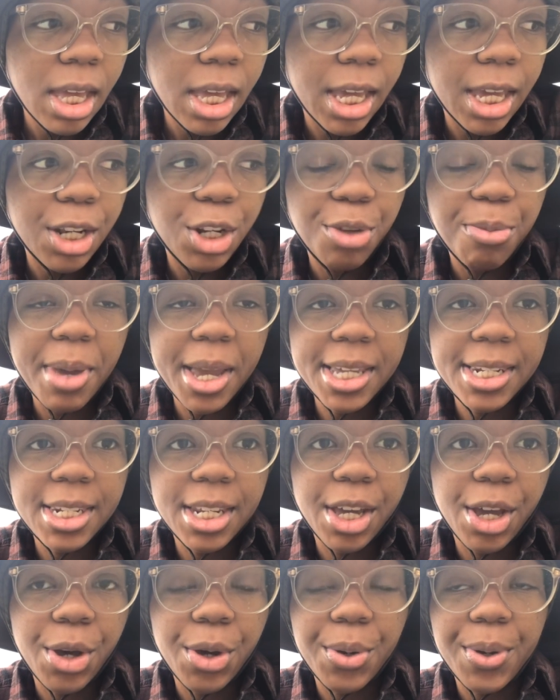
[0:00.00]
in New
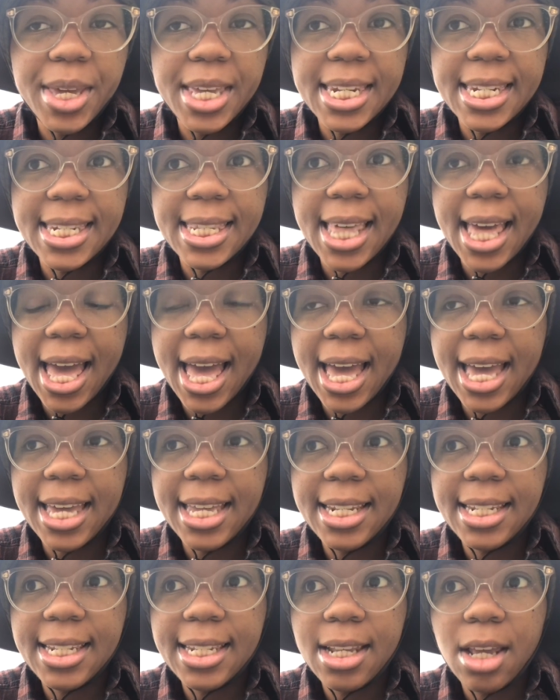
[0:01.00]
Mexico is that
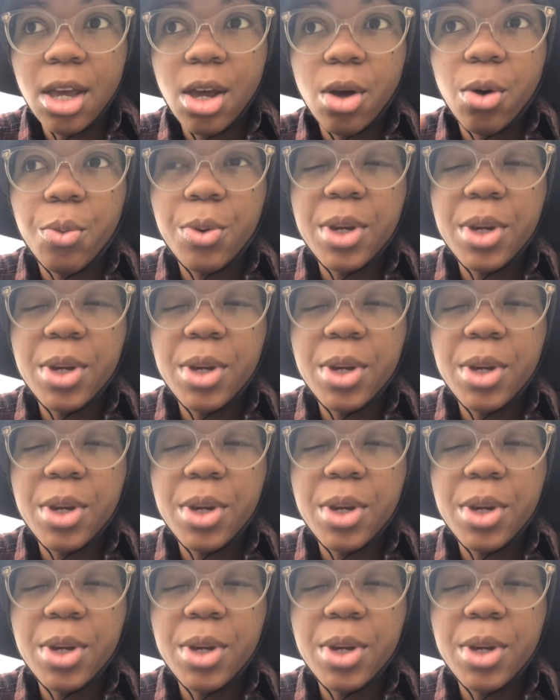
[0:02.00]
we